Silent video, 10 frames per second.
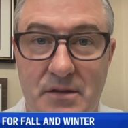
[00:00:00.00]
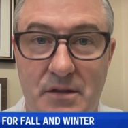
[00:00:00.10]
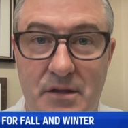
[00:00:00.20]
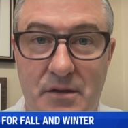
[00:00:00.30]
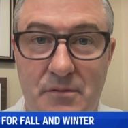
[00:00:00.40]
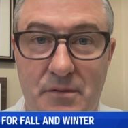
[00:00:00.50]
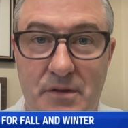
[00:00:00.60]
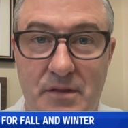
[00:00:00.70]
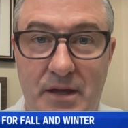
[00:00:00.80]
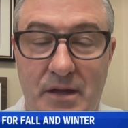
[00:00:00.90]
you know
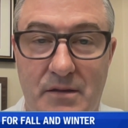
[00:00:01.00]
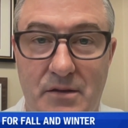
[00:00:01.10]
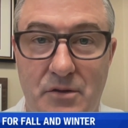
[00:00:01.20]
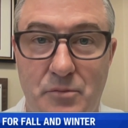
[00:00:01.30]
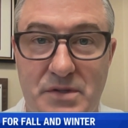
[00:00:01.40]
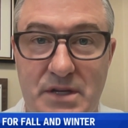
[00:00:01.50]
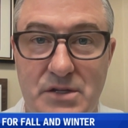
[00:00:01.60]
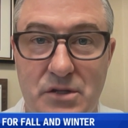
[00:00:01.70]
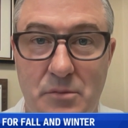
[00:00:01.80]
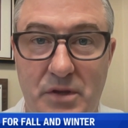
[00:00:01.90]
that that could
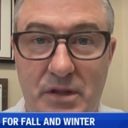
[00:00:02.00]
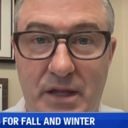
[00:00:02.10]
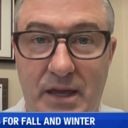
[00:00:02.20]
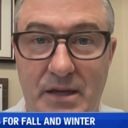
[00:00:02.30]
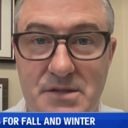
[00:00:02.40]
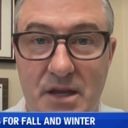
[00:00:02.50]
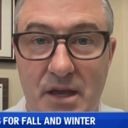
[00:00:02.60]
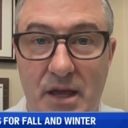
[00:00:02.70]
potentially be the case,